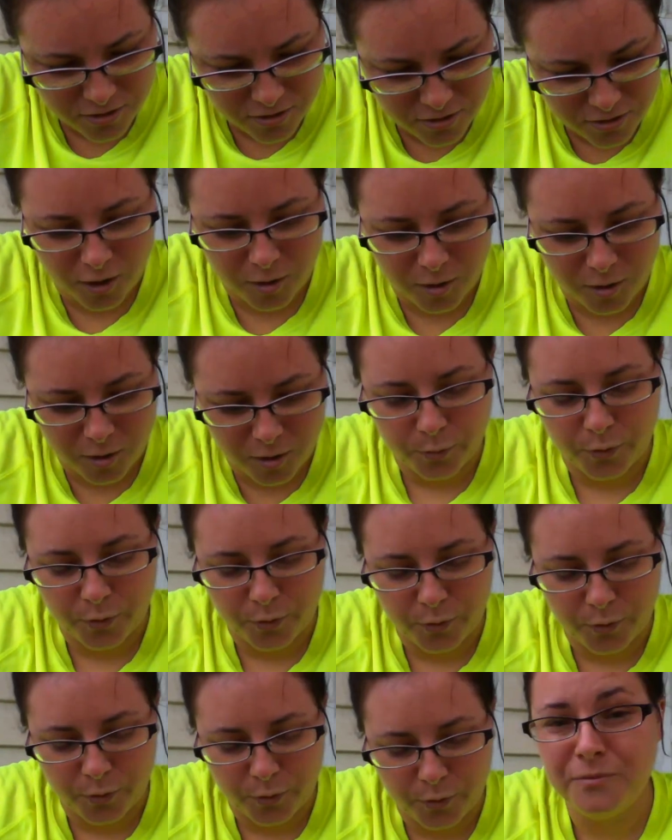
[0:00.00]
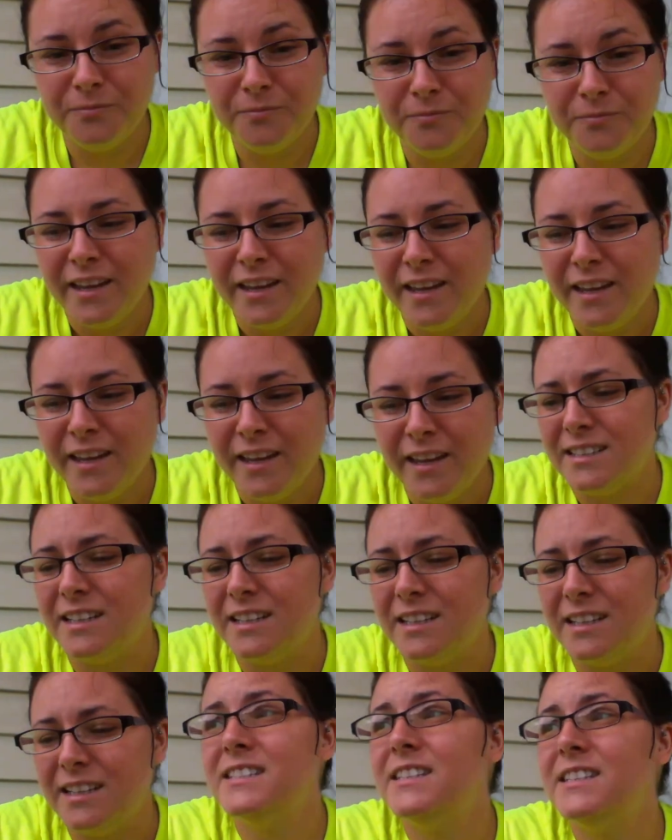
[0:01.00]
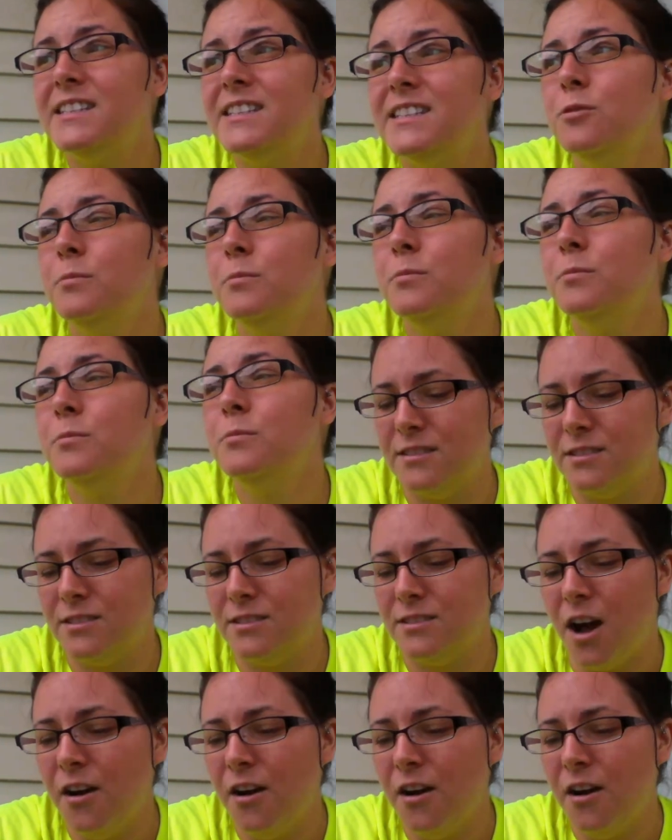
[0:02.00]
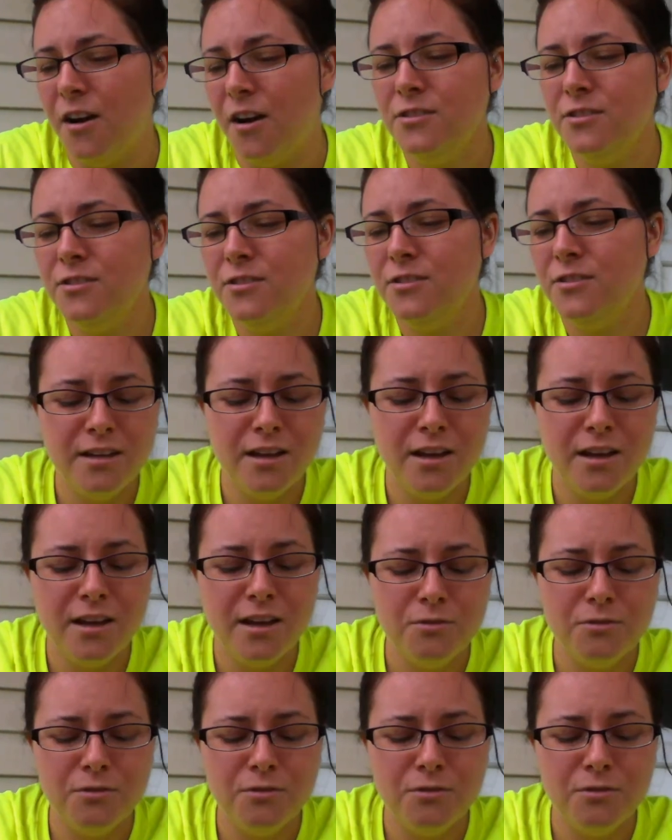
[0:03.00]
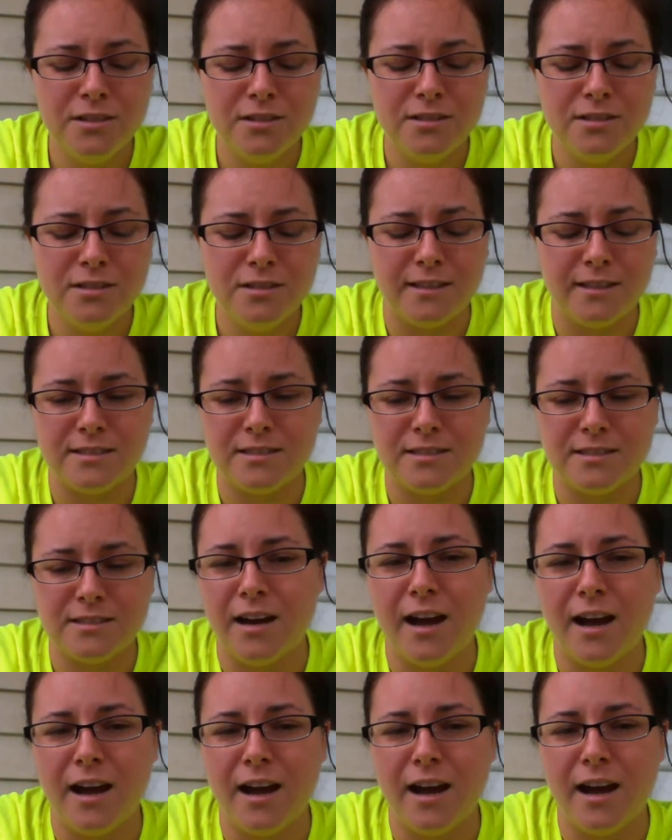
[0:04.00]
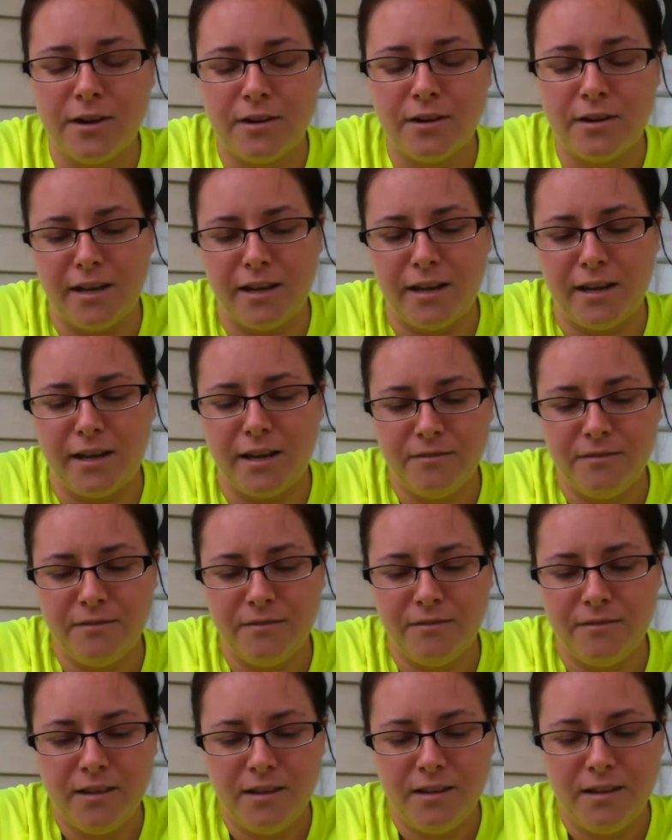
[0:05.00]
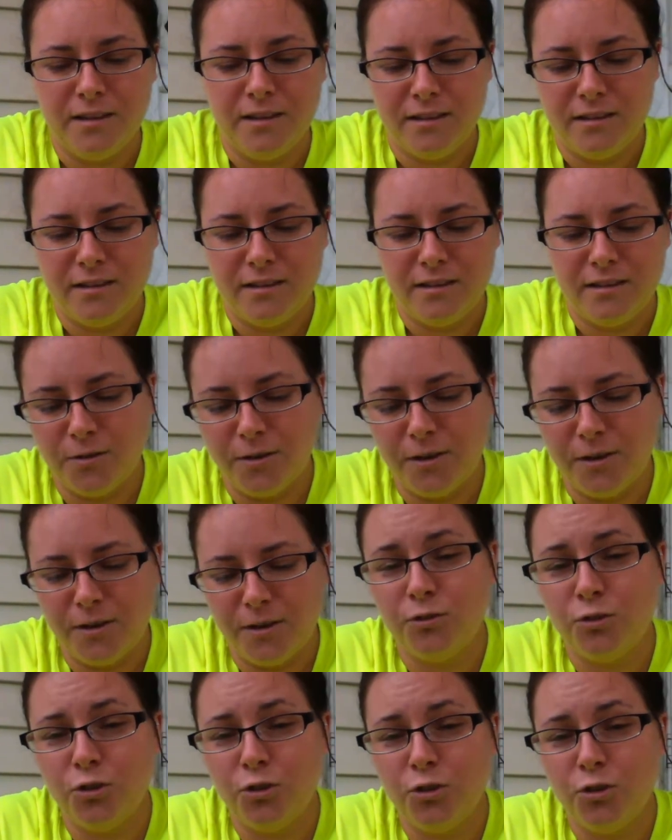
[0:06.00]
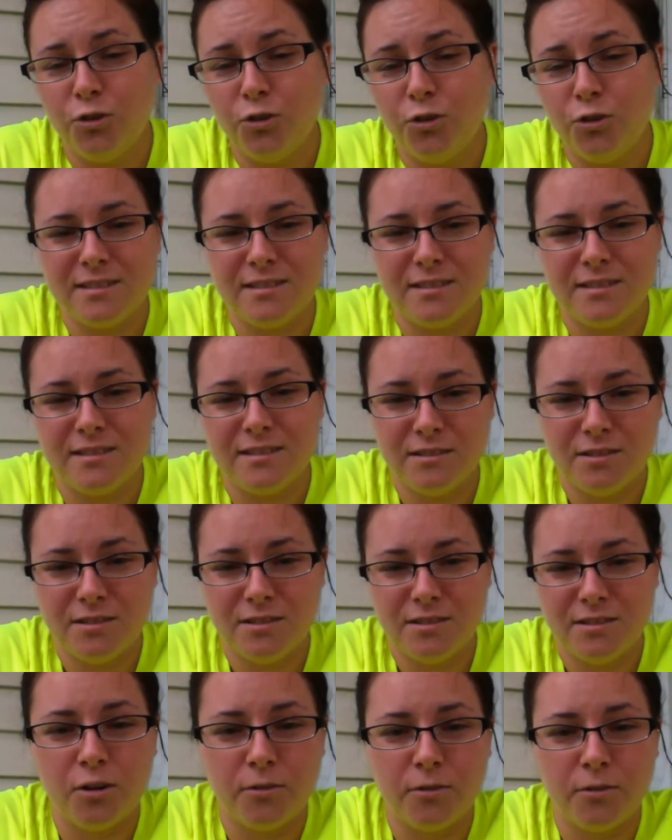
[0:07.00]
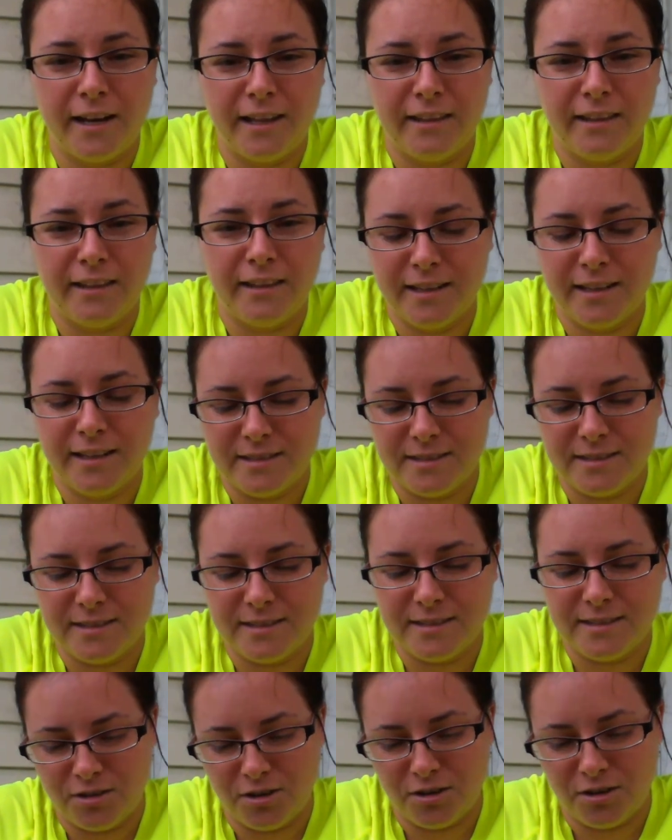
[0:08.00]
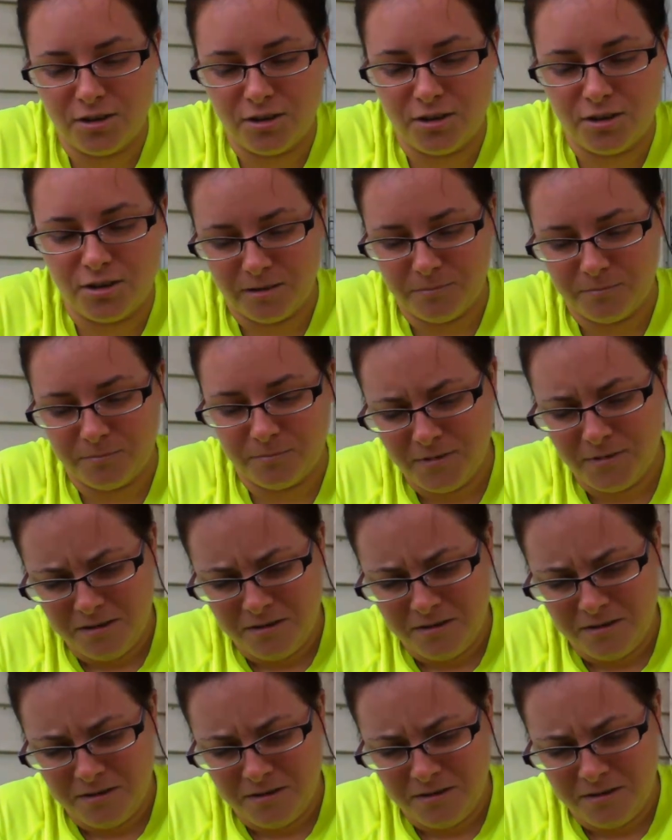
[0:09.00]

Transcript: are brown. It's considerably softer than the other orange. It's not very, so it looks already like it's showing some